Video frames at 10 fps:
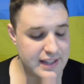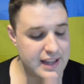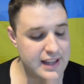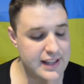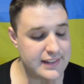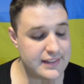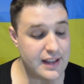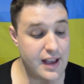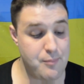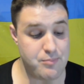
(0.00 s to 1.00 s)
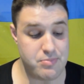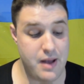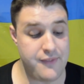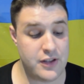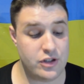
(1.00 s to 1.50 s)
is
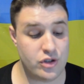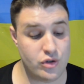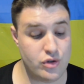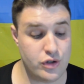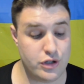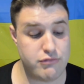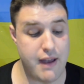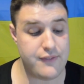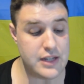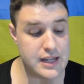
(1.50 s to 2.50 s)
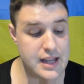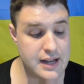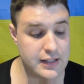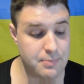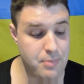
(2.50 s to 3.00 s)
having a song called Gravity
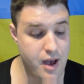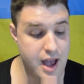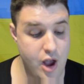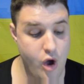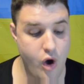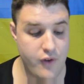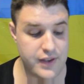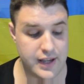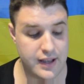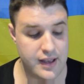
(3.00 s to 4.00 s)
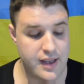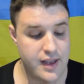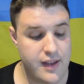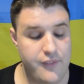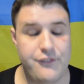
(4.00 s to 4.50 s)
and it's by Hovig
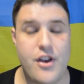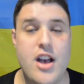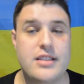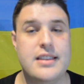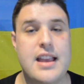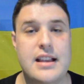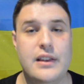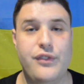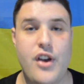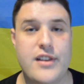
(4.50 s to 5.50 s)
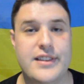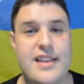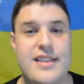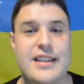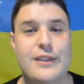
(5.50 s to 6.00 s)
first things first,
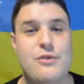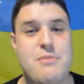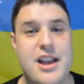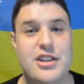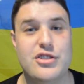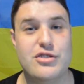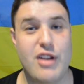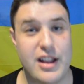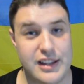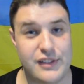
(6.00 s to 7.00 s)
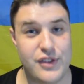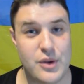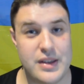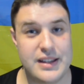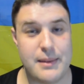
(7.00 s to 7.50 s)
and this is for my Australian
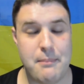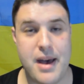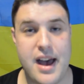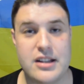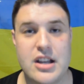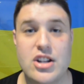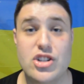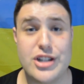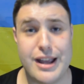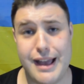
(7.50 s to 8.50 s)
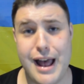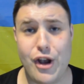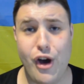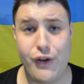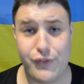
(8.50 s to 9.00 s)
viewers, but check out
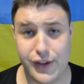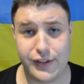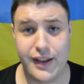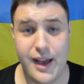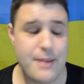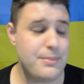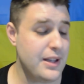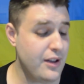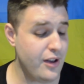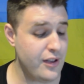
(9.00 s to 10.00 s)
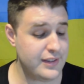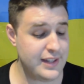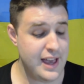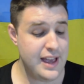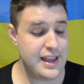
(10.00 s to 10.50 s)
Hovig because
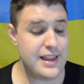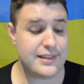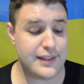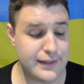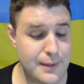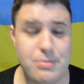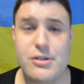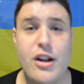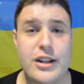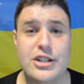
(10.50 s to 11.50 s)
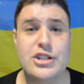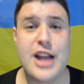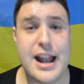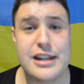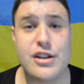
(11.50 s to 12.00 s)
he is a Cypriotic
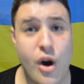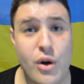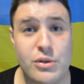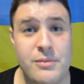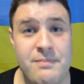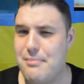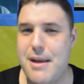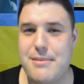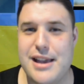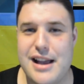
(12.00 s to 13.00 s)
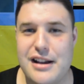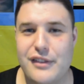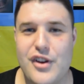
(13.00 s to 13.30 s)
Shannon Noll. Maybe a younger